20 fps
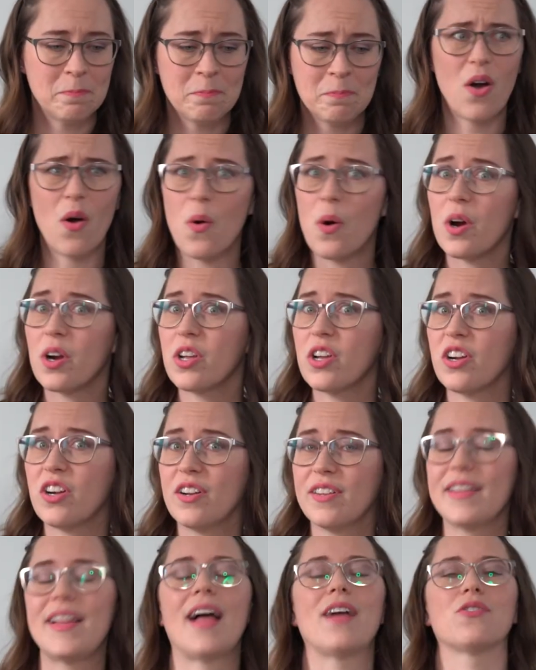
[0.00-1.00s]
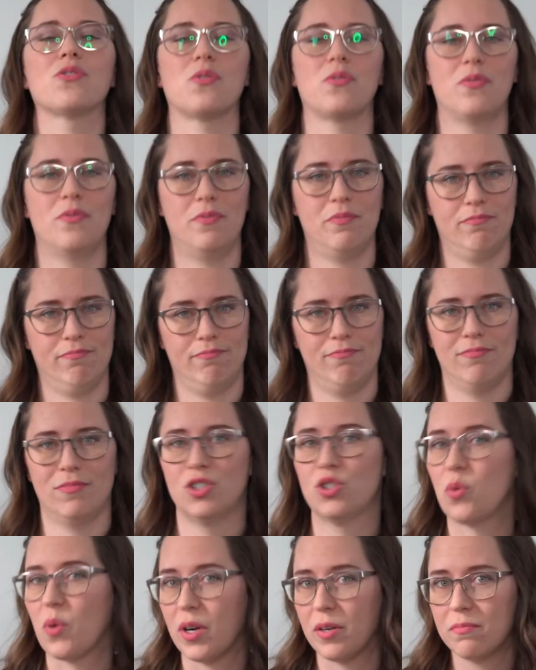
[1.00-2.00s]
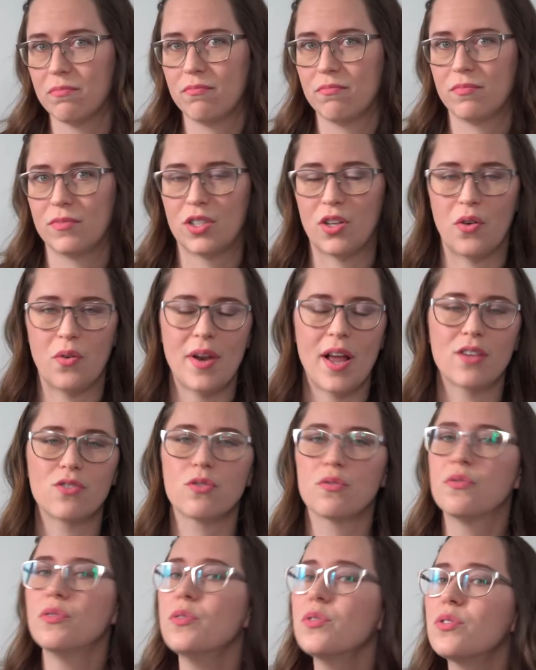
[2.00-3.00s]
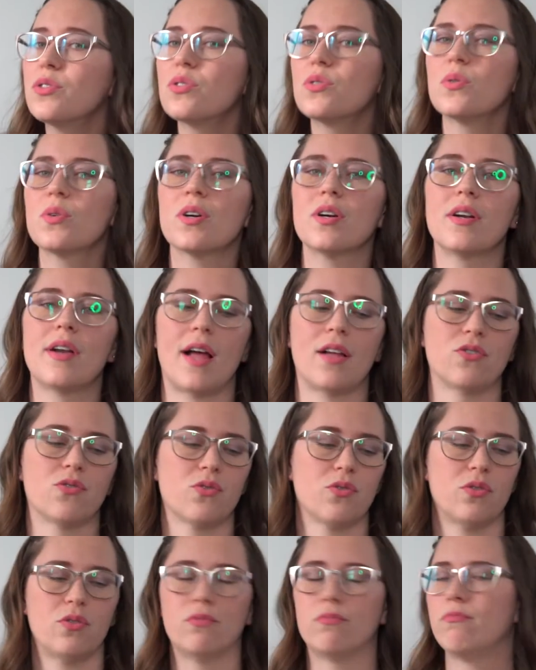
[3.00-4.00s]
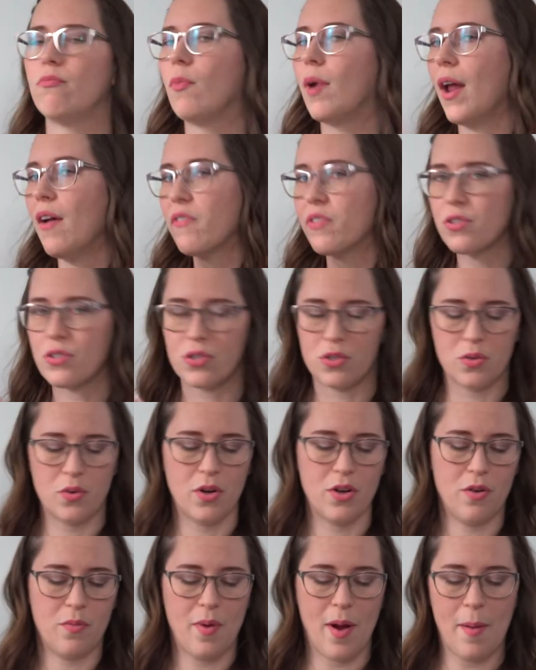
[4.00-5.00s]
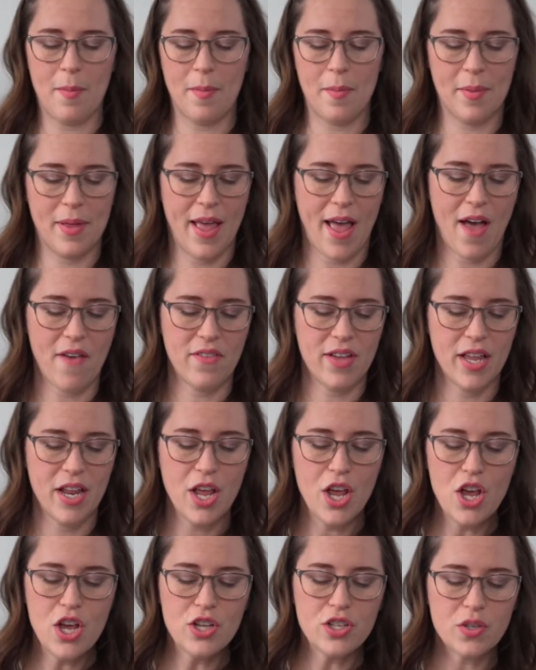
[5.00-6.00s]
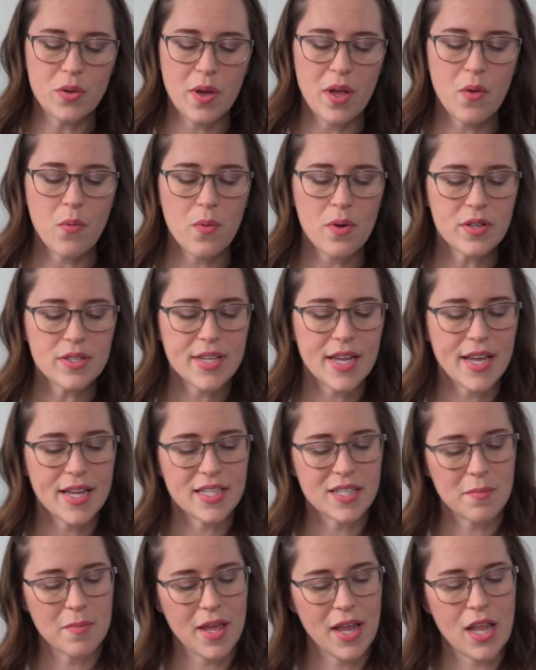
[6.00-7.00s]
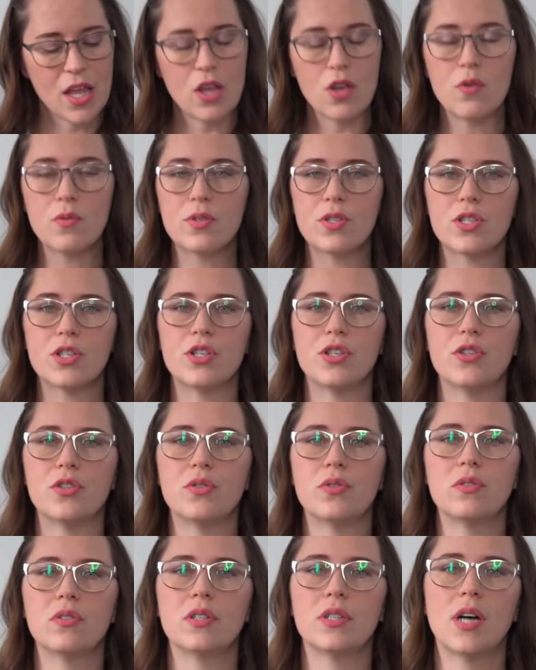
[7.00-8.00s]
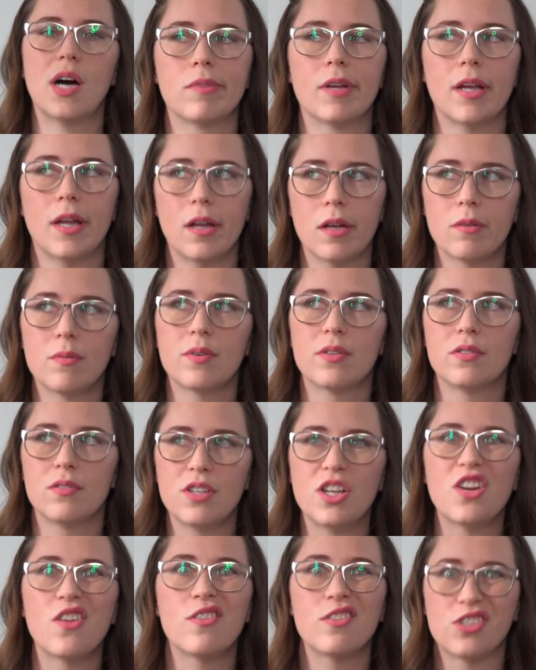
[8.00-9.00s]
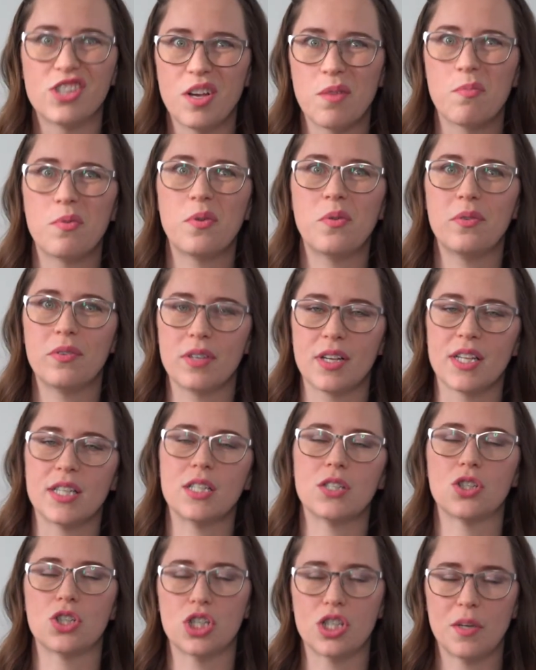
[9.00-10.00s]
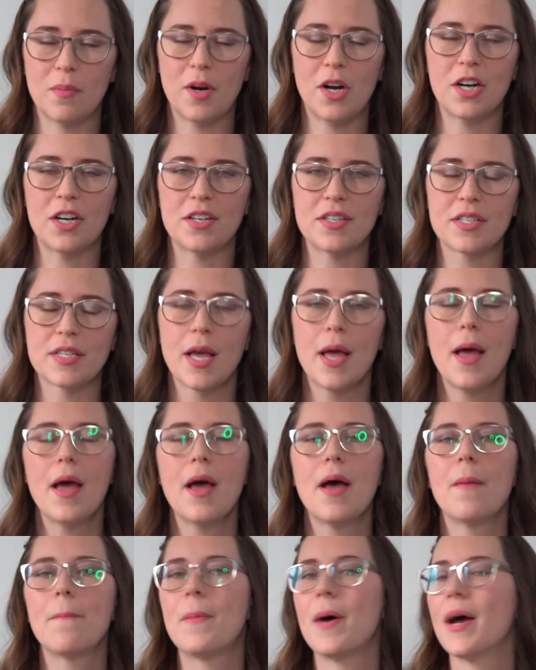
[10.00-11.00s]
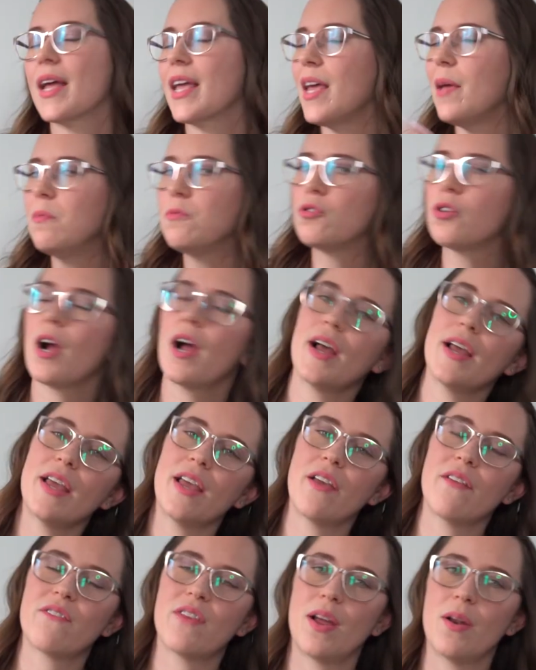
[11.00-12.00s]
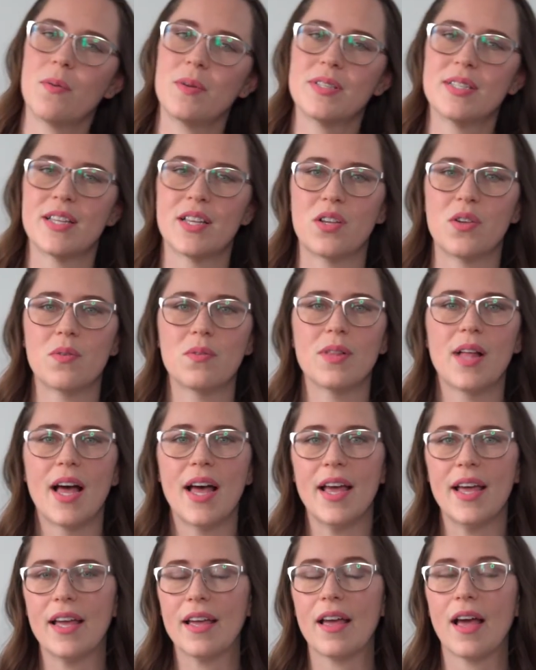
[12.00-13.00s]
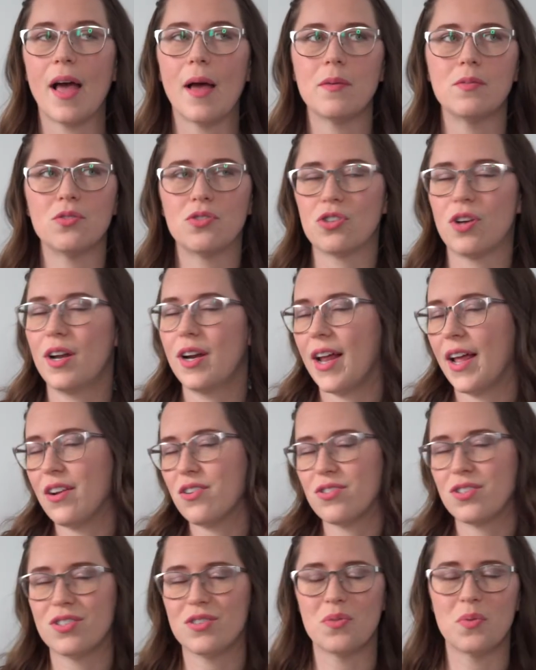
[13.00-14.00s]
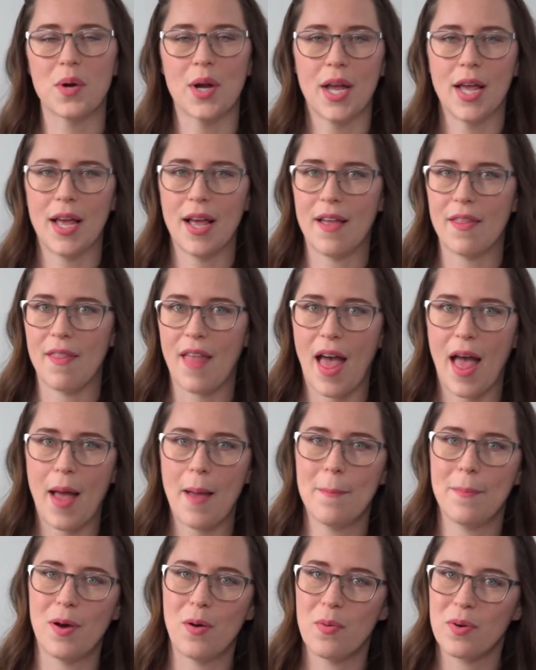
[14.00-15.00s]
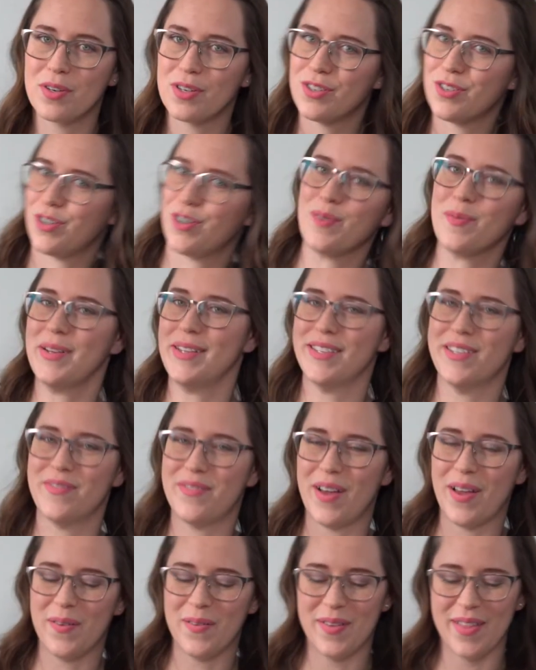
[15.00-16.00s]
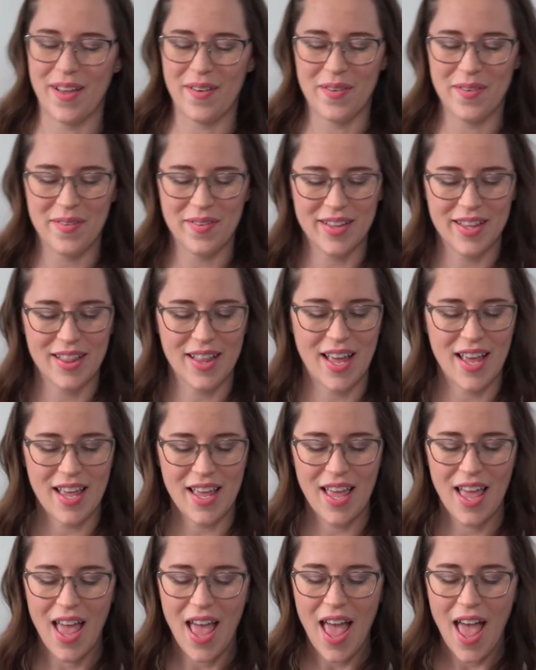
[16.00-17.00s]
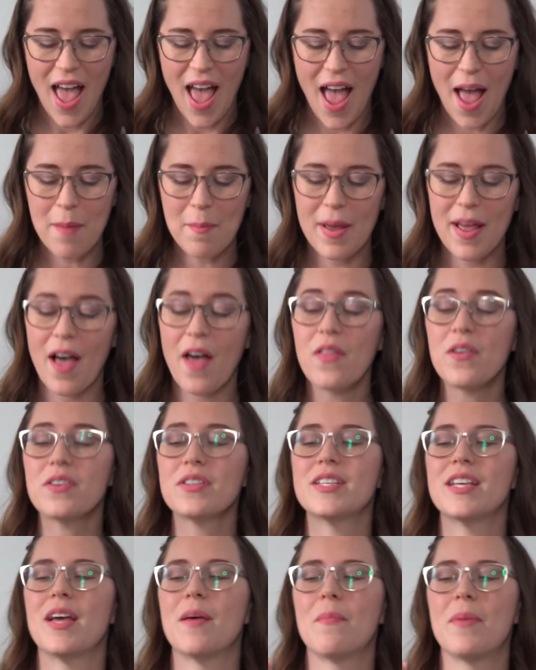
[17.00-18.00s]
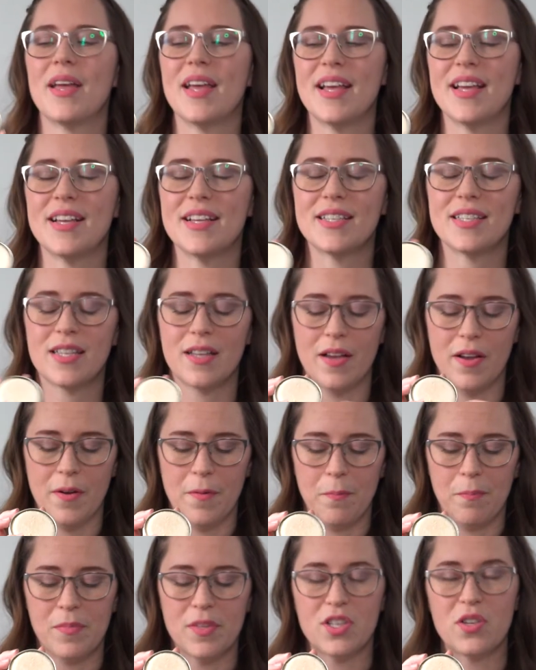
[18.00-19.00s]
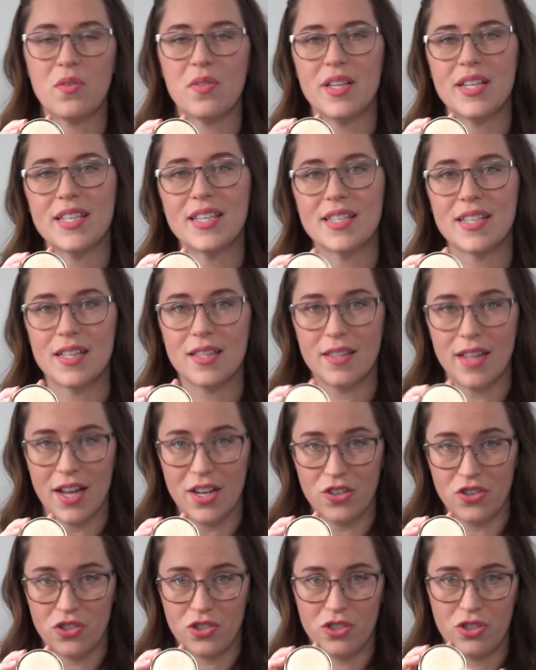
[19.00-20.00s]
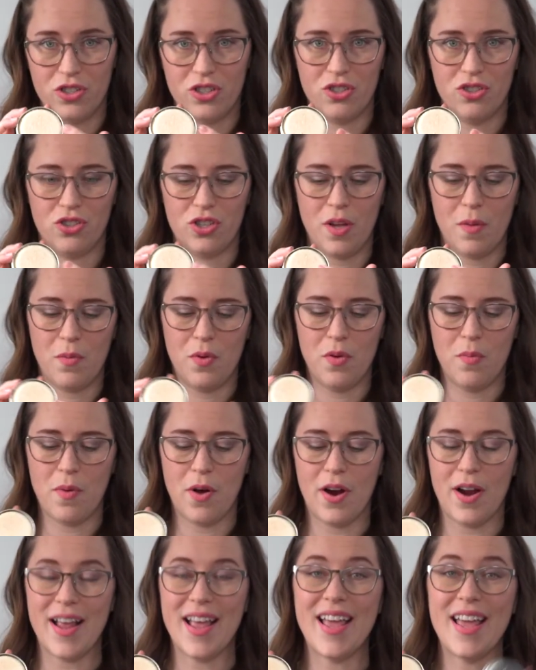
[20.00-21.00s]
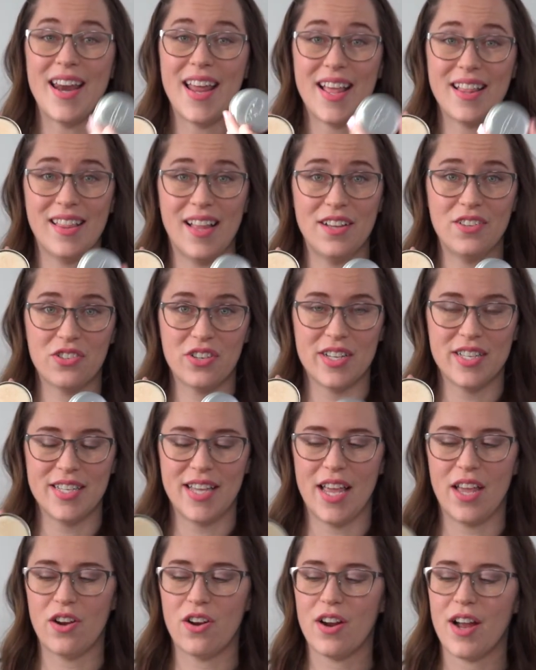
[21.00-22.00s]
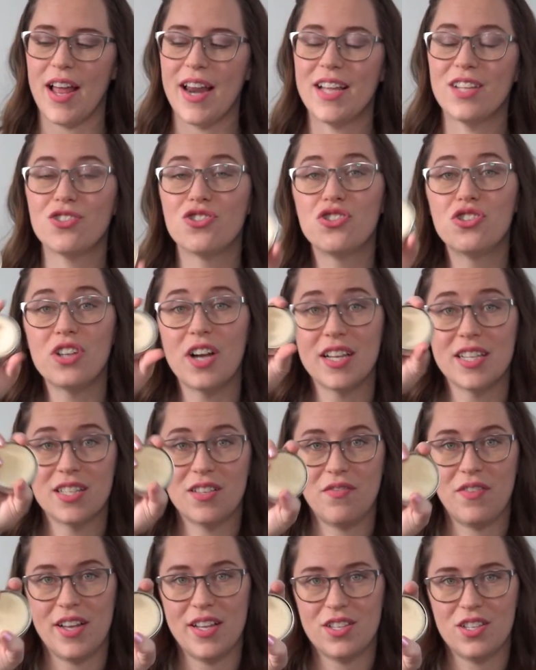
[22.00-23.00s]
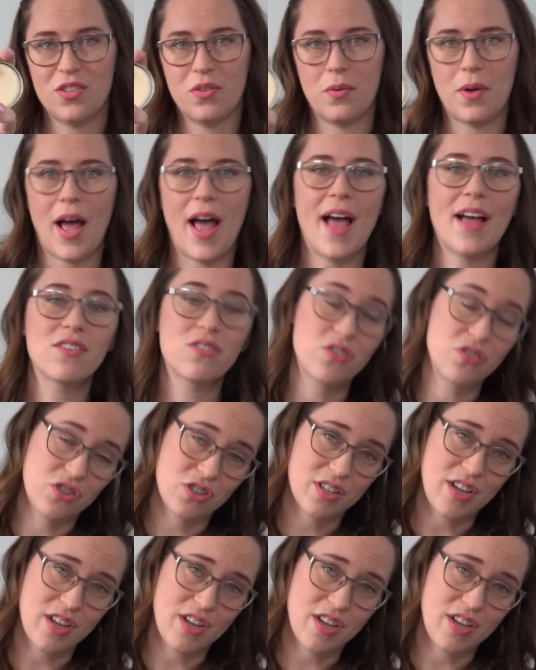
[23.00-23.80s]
or your natural store. So natural food store, natural whatever store, you'll probably have it. So it will take some getting used to getting, you know, the shampoo and conditioner bars, but keep trying, find ones that you like. Sean and I are still working on that, but we're determined to find one that we really like. And my other tip is, so this is a Lush shampoo bar in a Lush container, and it just fits. So I actually just